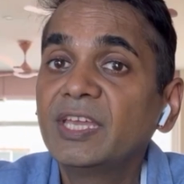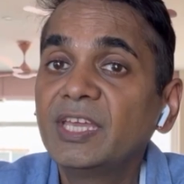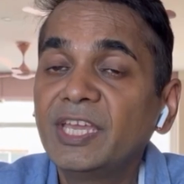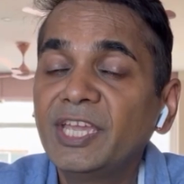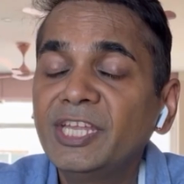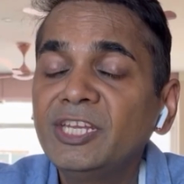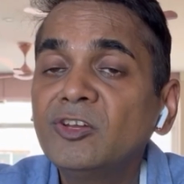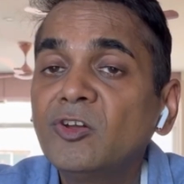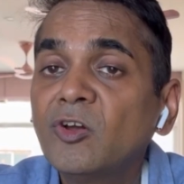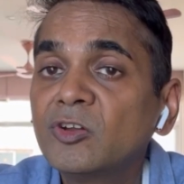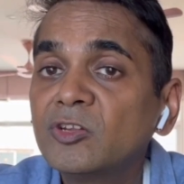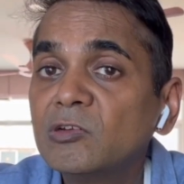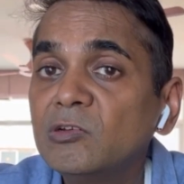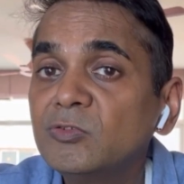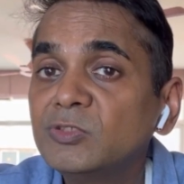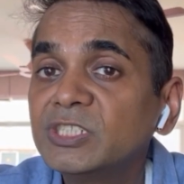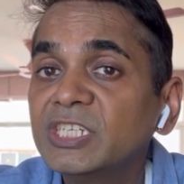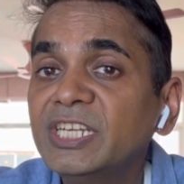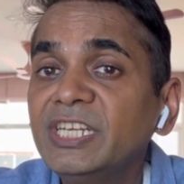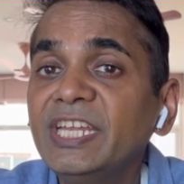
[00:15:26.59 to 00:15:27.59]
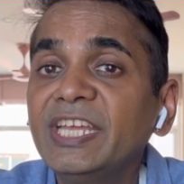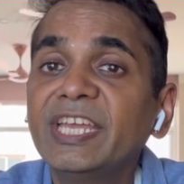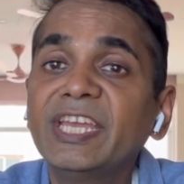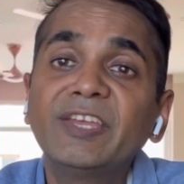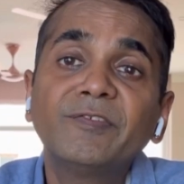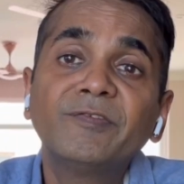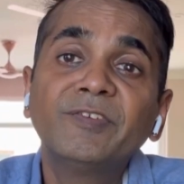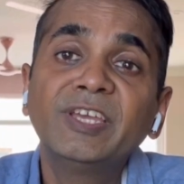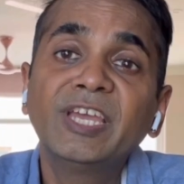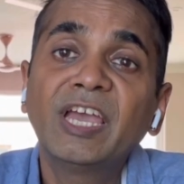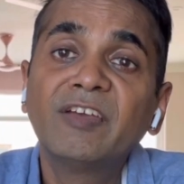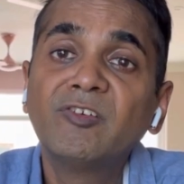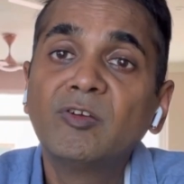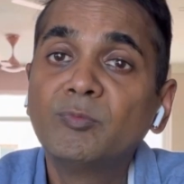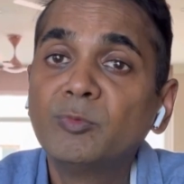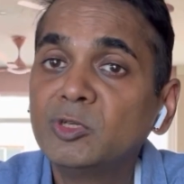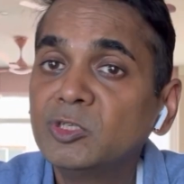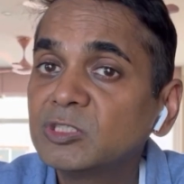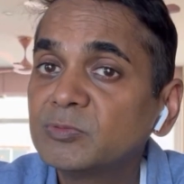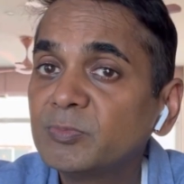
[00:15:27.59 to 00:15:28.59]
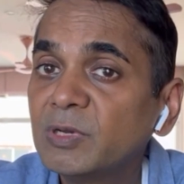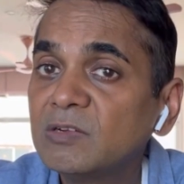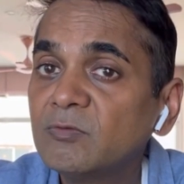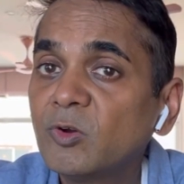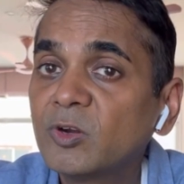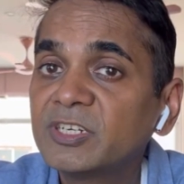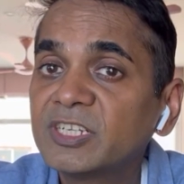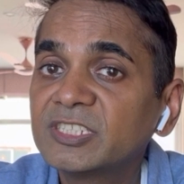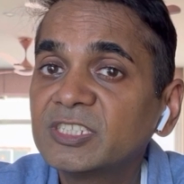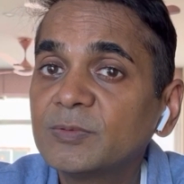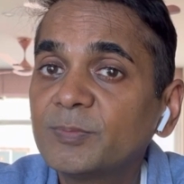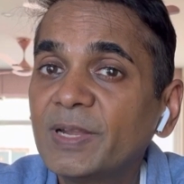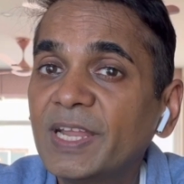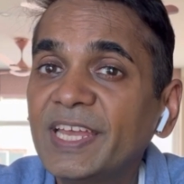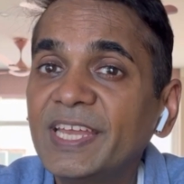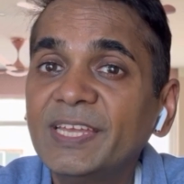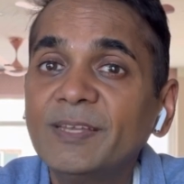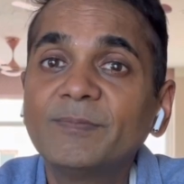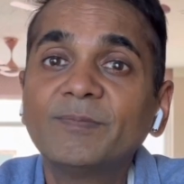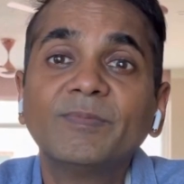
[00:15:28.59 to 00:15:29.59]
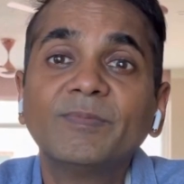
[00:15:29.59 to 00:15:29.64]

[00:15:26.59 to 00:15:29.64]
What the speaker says: In conclusion, if we have a municipal water supply,